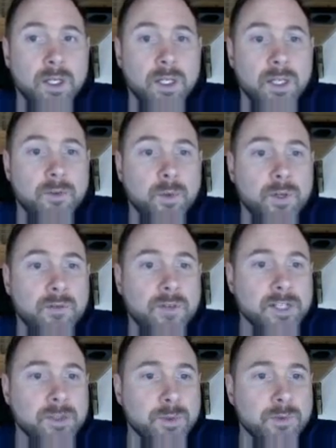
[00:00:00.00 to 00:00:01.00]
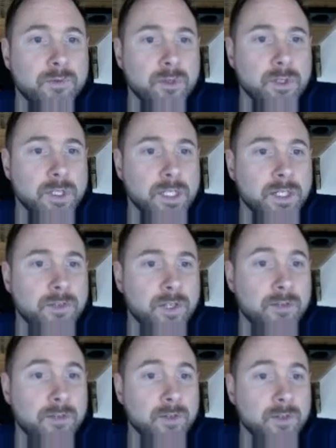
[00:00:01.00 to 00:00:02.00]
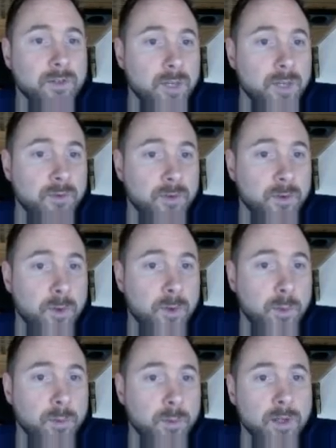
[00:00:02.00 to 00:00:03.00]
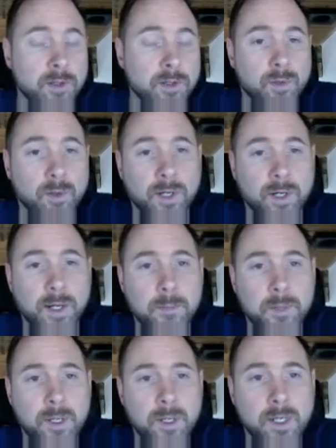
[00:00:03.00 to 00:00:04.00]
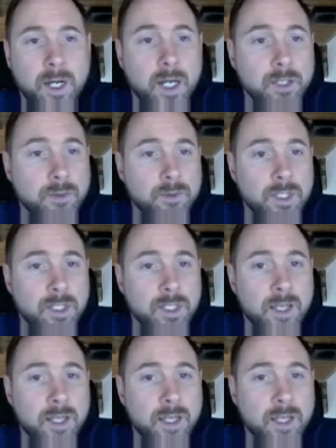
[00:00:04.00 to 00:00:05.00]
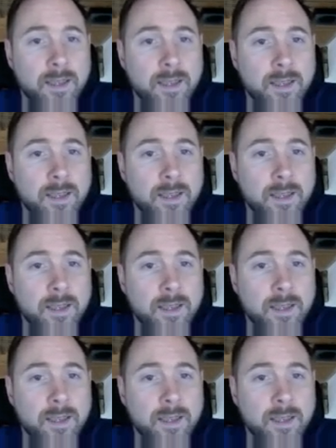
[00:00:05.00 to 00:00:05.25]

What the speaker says: if you want to find your referral links, like for example for the corporate partner program, you'd click on that.